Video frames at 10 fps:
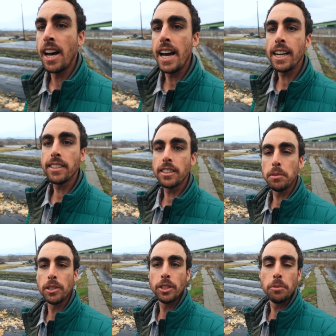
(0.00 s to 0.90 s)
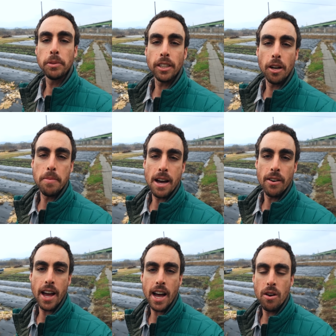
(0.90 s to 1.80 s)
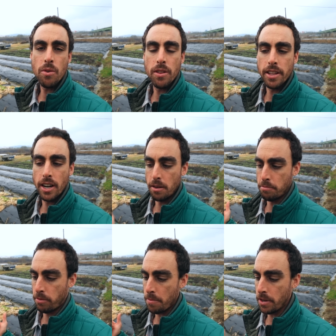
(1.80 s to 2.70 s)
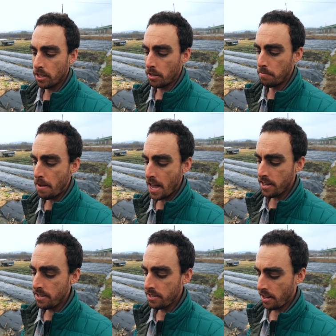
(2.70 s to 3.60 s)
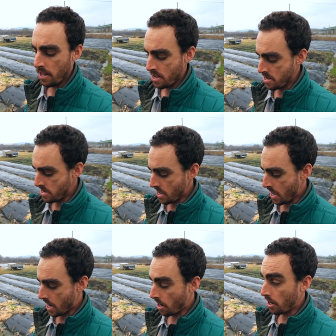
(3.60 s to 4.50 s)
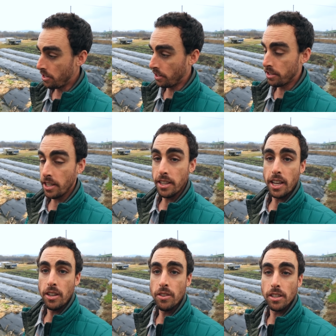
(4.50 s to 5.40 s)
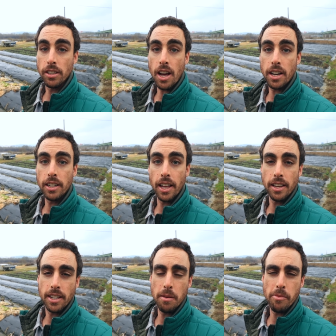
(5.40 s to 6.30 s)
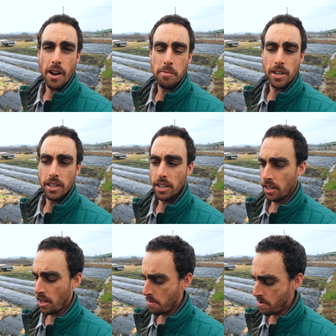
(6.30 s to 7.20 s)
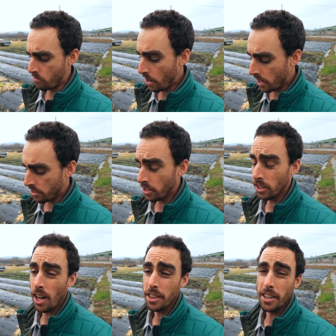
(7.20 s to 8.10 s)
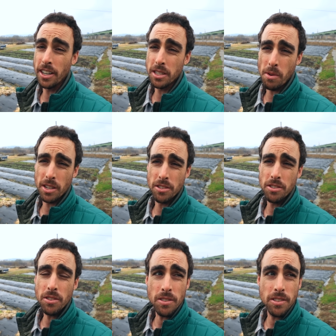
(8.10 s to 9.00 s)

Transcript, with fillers: I asked them a little bit about how they're prepping their beds and you can see they use a lot of landscape fabric. Um, it rains here a lot. There is a monsoon